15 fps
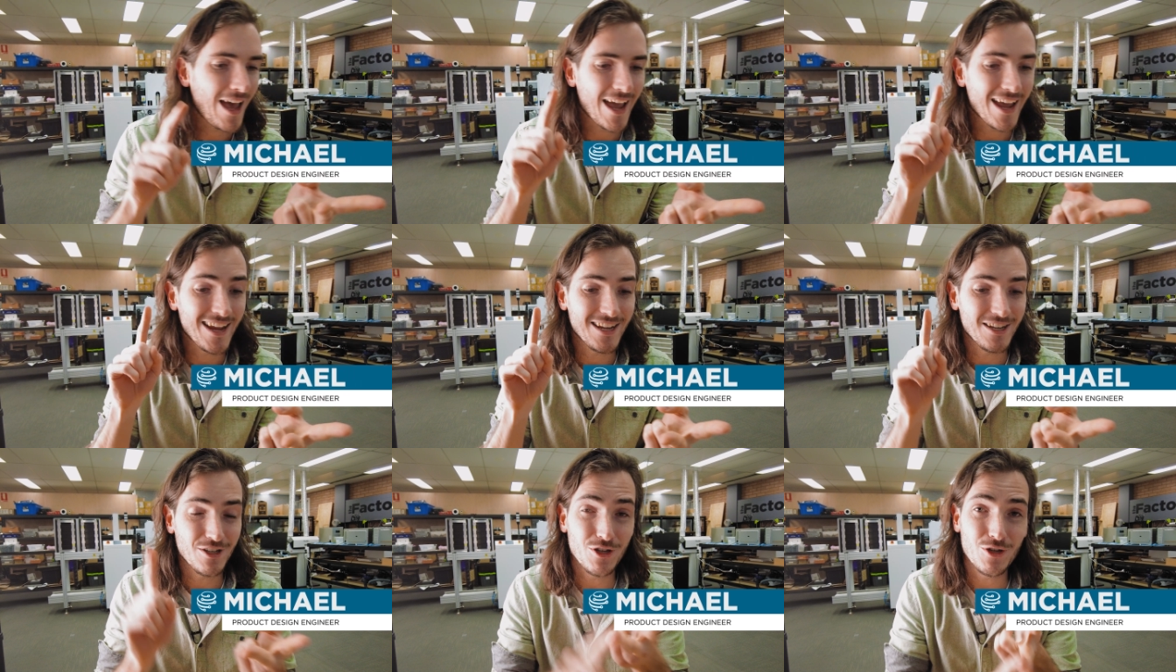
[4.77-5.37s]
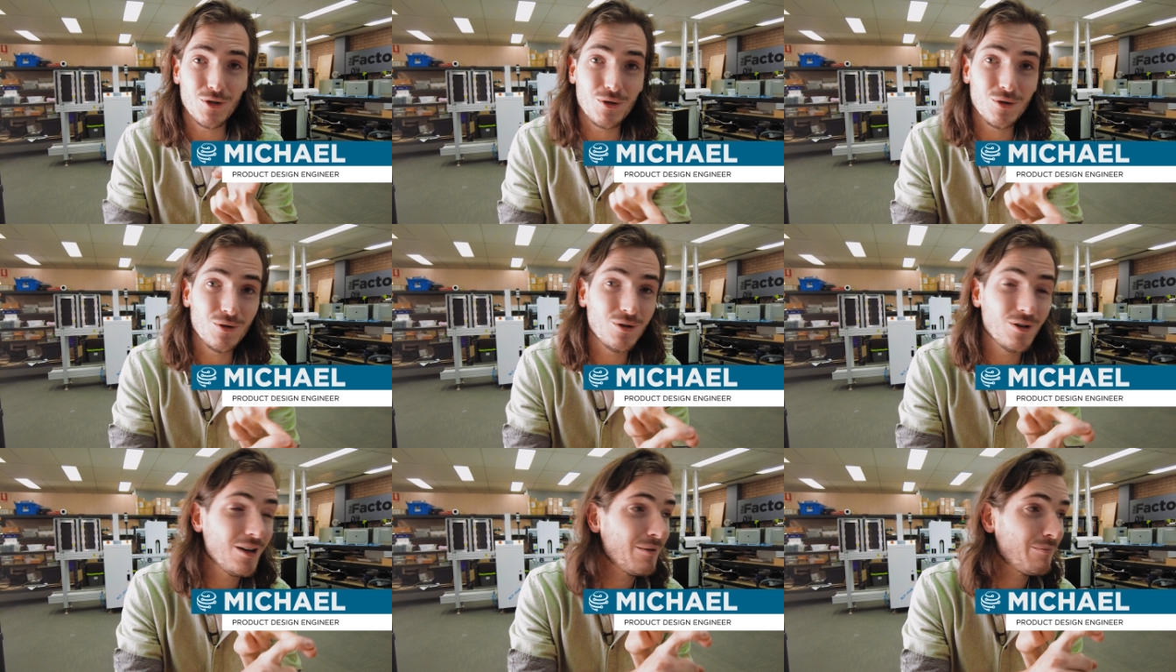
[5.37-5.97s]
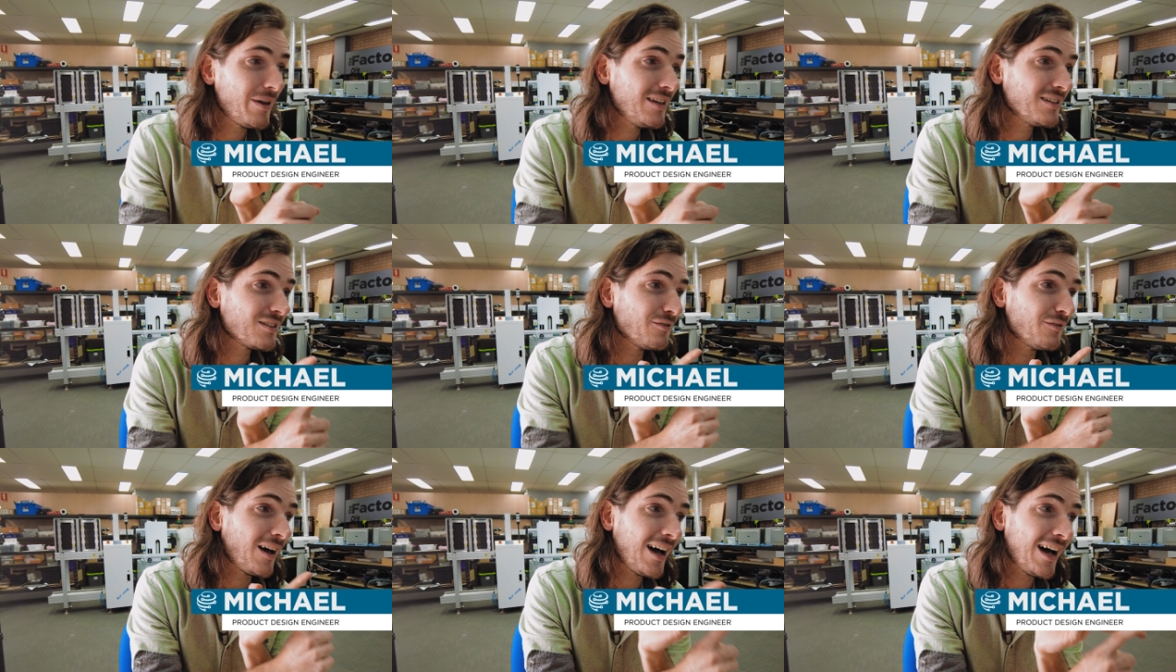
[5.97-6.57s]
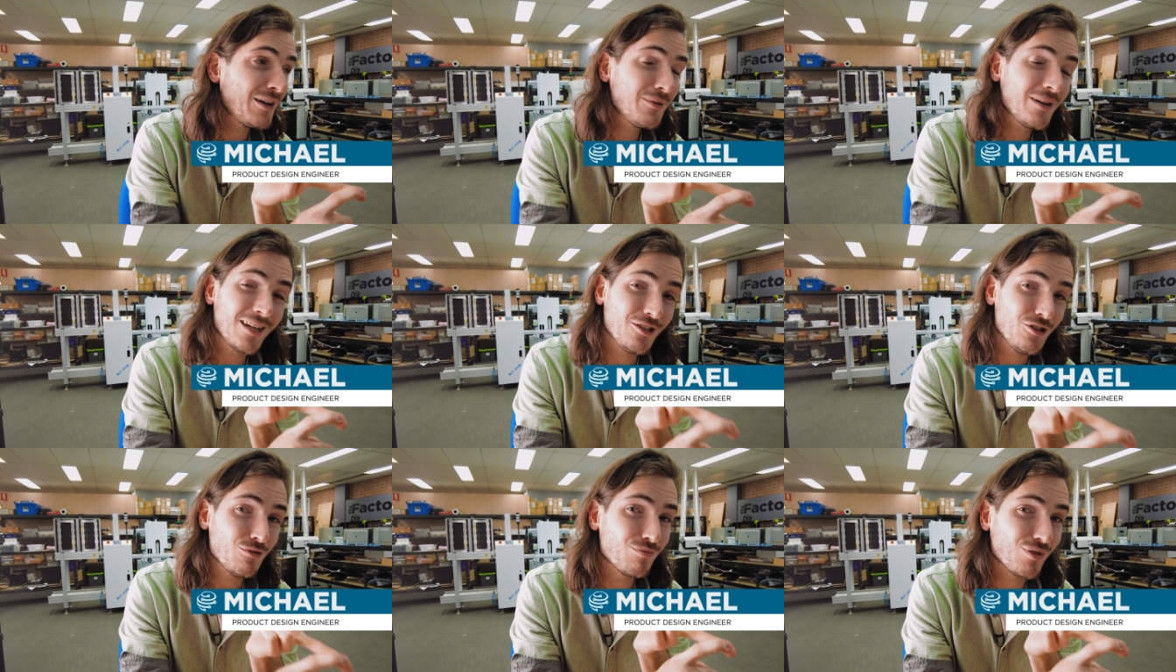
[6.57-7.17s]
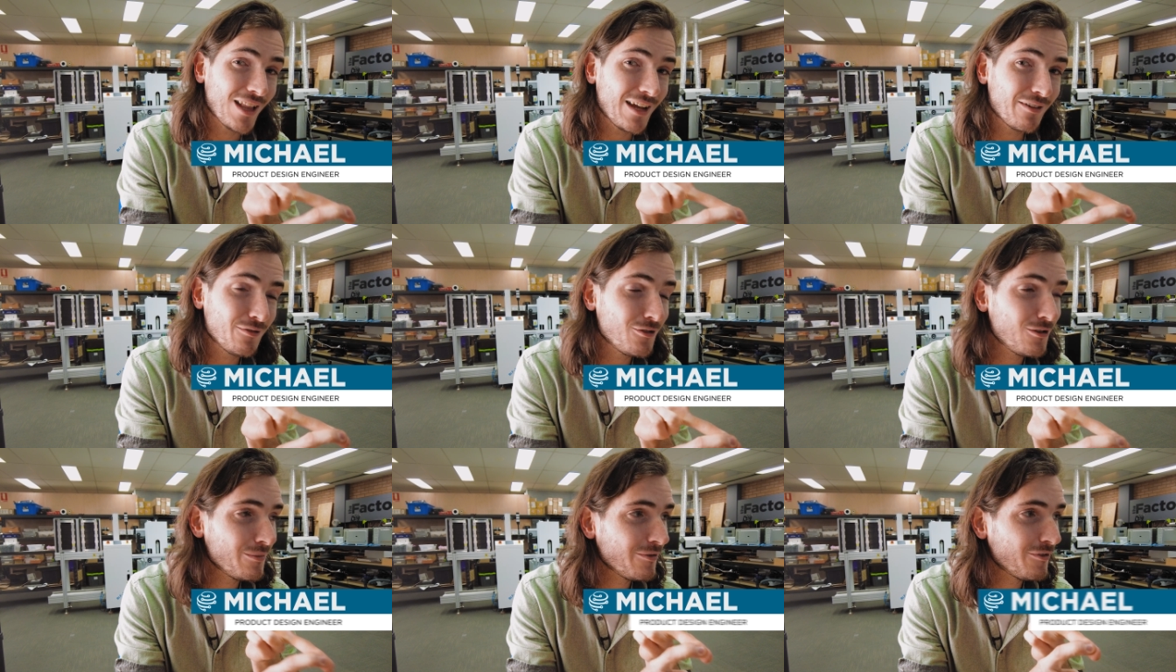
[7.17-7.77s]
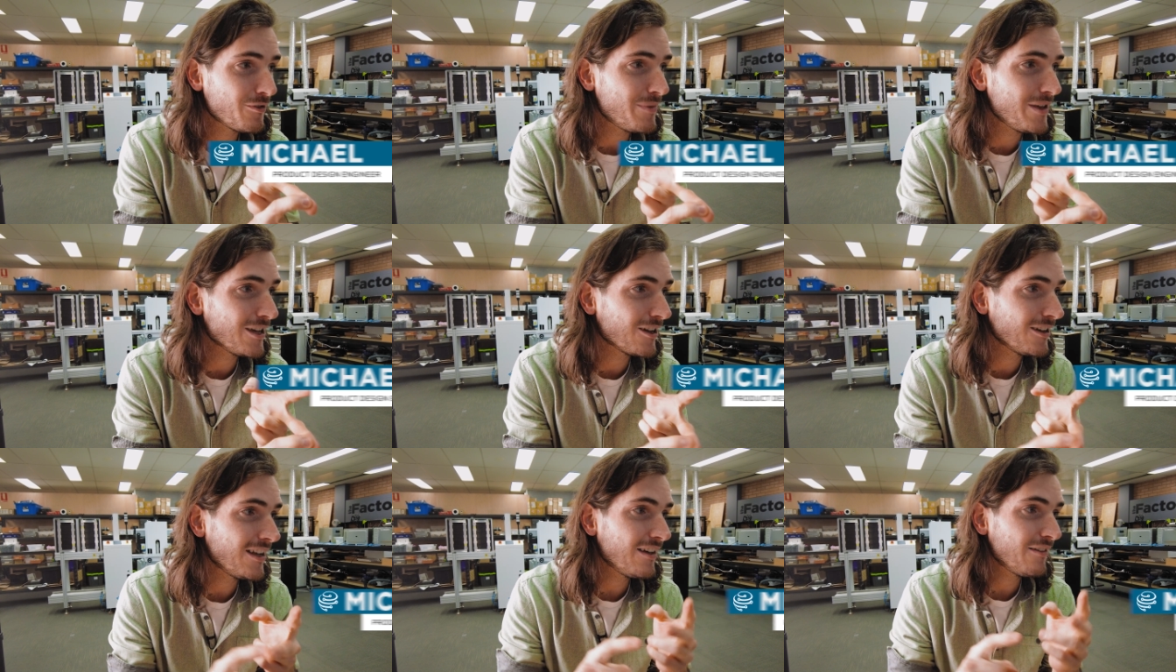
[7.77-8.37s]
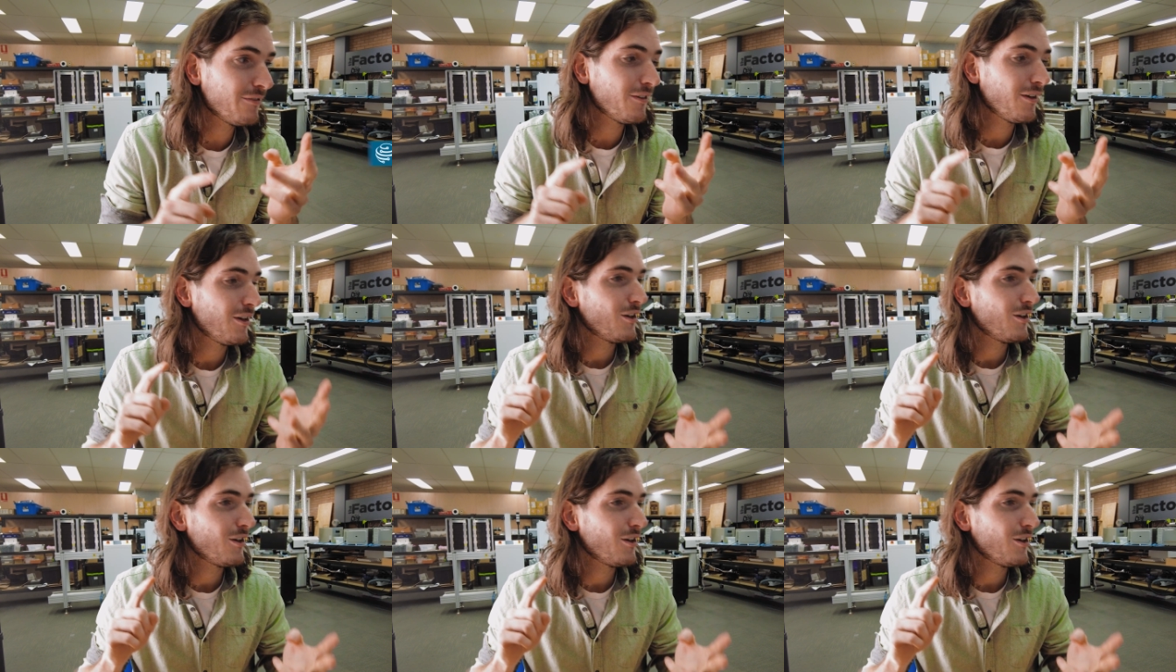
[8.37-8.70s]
a new piece of hardware, a new platform for PiicoDev.